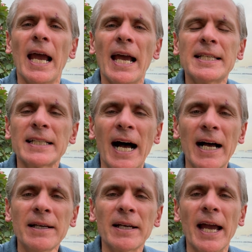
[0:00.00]
As
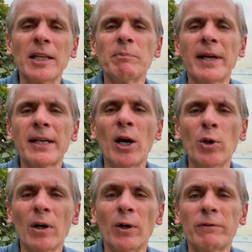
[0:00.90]
I and my
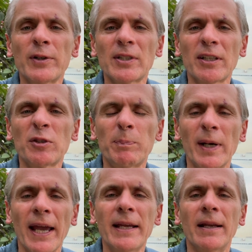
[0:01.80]
co-authors
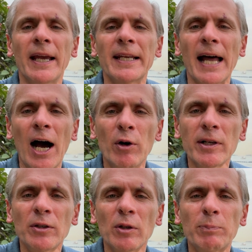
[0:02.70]
explain in our
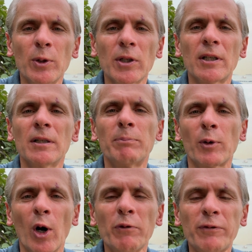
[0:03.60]
new book,
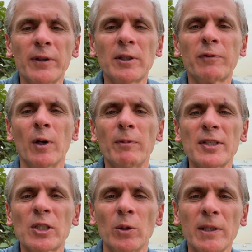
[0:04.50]
Profit from the
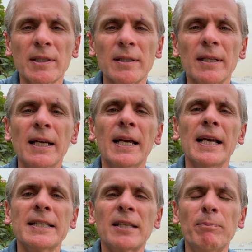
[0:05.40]
Source,
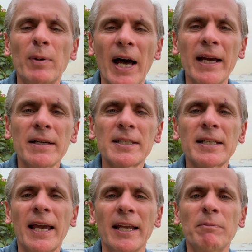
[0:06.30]
suppliers
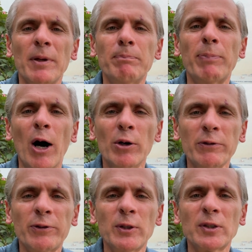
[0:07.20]
can be powerful